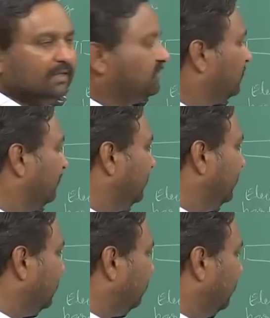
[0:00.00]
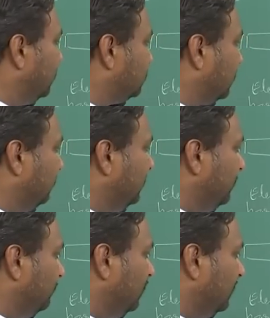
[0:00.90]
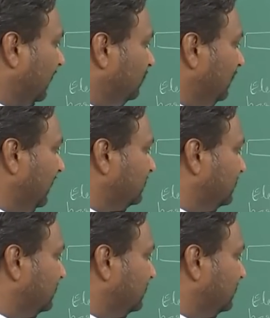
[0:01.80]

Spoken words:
So, every interface, every input actually has